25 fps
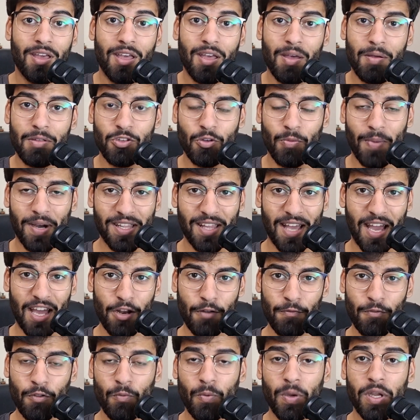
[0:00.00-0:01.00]
So by the end of
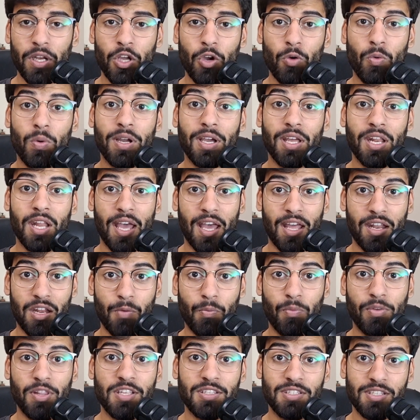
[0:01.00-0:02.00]
the video, we're going to end up
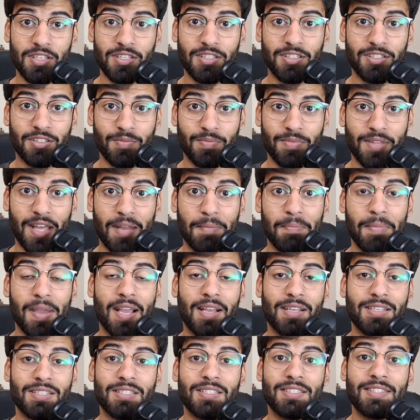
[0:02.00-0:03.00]
with a system that
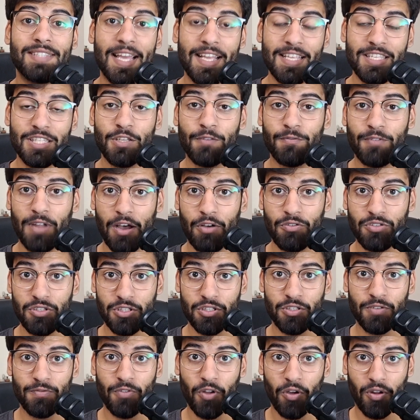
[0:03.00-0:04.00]
makes tens of thousands
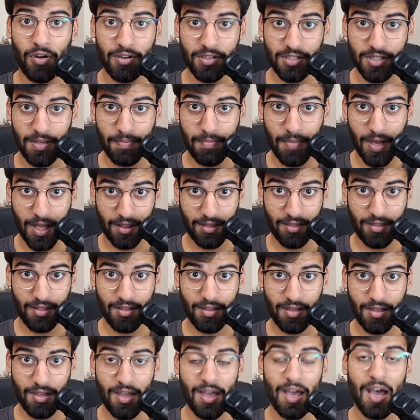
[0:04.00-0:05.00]
of dollars a month,
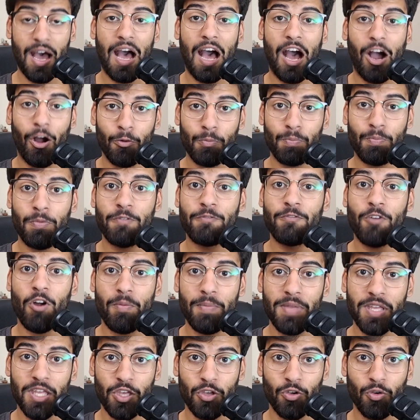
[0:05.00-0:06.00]

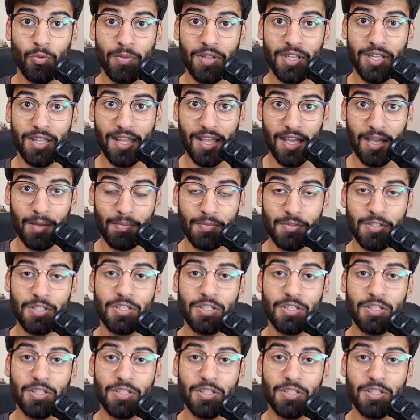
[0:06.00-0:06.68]
outperforming human teams